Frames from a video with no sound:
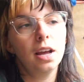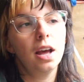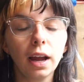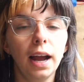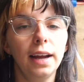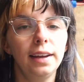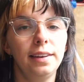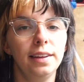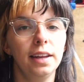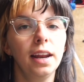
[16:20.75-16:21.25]

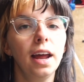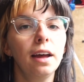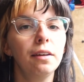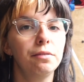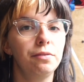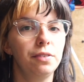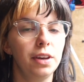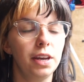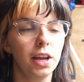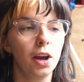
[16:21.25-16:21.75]
I did
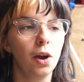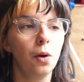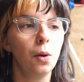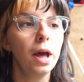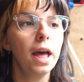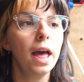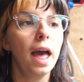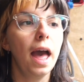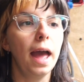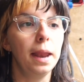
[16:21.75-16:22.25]
have video
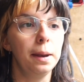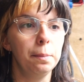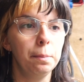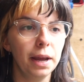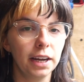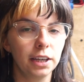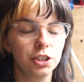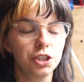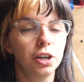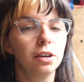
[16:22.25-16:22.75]
and
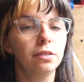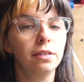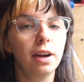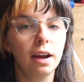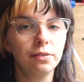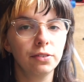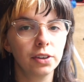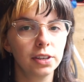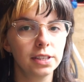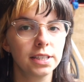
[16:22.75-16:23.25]
picture
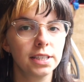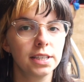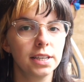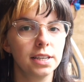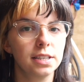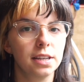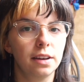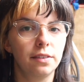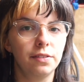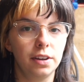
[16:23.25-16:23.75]

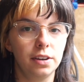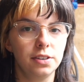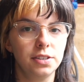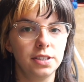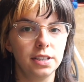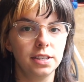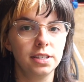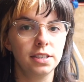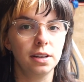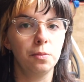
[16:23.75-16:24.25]
references of their
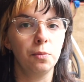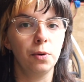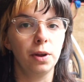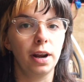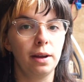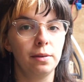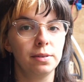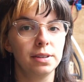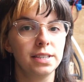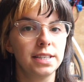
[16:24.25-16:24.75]
system when
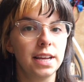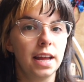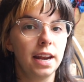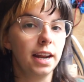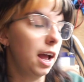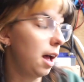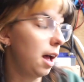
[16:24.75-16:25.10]
I was setting